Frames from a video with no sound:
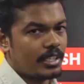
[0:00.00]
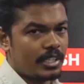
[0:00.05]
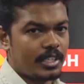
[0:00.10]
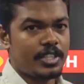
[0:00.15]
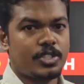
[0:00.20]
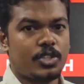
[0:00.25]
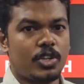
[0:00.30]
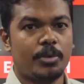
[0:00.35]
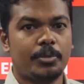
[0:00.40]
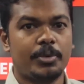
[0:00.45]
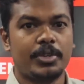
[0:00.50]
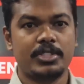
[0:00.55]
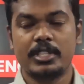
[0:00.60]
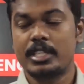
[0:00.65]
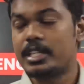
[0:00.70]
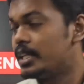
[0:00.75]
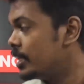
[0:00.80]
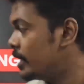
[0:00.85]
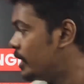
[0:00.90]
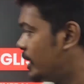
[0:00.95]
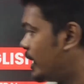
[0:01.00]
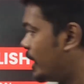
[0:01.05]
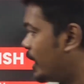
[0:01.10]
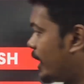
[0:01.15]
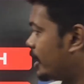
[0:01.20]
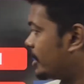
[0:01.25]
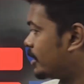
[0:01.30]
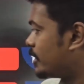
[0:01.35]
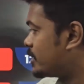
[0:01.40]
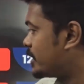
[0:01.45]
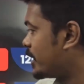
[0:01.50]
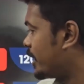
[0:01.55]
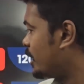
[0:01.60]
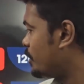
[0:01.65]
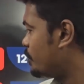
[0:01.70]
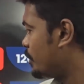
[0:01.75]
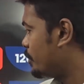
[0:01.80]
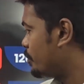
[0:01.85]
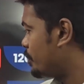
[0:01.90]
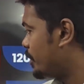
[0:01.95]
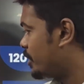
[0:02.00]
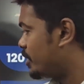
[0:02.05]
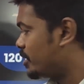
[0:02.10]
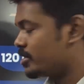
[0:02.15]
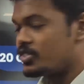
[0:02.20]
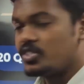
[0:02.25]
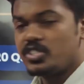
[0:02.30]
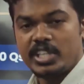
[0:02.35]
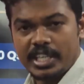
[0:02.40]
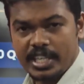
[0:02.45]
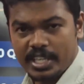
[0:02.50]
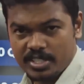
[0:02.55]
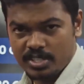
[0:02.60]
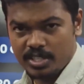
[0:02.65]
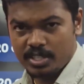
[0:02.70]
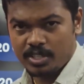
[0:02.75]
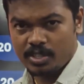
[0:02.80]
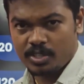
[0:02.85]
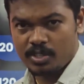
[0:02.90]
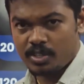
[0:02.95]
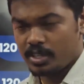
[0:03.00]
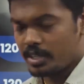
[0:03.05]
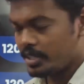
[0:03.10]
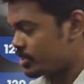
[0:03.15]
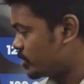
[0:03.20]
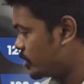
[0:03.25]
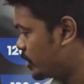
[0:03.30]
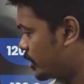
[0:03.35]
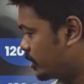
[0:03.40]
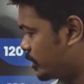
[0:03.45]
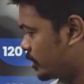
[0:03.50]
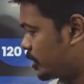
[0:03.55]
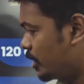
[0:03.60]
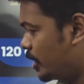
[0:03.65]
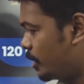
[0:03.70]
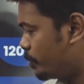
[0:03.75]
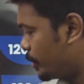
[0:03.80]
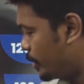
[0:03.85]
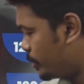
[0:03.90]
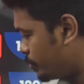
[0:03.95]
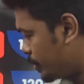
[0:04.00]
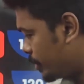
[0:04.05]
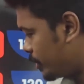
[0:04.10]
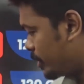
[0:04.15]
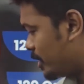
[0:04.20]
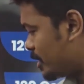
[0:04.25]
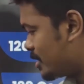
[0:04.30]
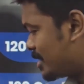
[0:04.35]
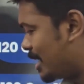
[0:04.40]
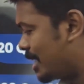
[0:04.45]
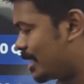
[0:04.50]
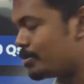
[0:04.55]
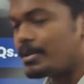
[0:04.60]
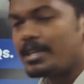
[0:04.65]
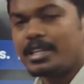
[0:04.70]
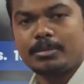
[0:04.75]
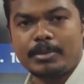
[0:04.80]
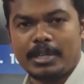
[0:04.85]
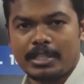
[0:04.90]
English, obviously, and the second paper is GK, general knowledge, and the third paper is elementary